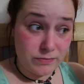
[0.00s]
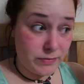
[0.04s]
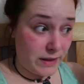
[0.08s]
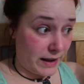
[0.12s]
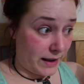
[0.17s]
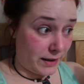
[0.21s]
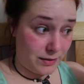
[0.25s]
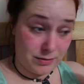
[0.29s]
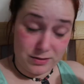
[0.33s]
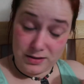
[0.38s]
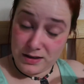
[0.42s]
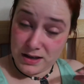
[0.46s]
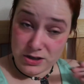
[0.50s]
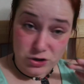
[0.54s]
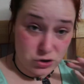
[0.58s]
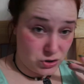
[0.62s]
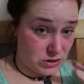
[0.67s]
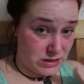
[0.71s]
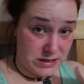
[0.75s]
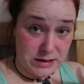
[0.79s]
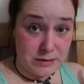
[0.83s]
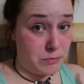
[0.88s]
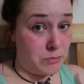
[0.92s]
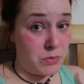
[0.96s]
like, it
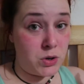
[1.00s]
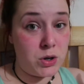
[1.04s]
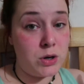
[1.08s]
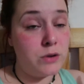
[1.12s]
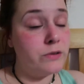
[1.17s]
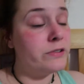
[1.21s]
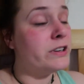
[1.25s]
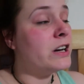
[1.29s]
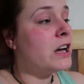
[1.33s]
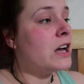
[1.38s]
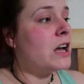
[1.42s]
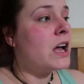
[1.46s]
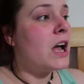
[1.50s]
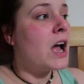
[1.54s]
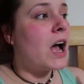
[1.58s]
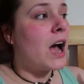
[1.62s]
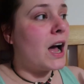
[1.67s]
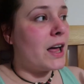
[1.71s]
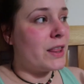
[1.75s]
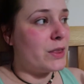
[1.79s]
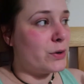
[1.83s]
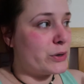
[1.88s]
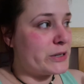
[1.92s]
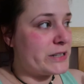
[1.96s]
just didn't move,
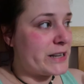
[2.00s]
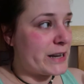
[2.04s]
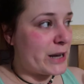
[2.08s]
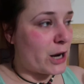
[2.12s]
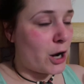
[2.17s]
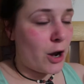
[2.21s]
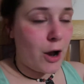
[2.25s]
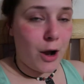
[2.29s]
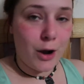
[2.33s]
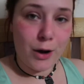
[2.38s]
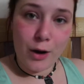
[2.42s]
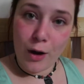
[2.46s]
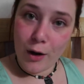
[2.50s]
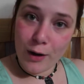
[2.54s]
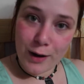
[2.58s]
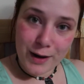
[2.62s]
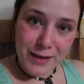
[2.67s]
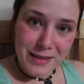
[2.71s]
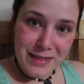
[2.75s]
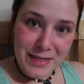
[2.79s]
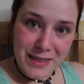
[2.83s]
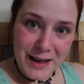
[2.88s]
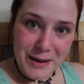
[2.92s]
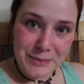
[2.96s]
I thought it would take a lot
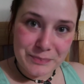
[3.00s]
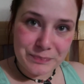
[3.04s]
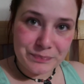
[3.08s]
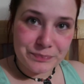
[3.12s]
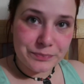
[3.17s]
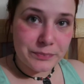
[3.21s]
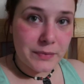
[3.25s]
longer than that.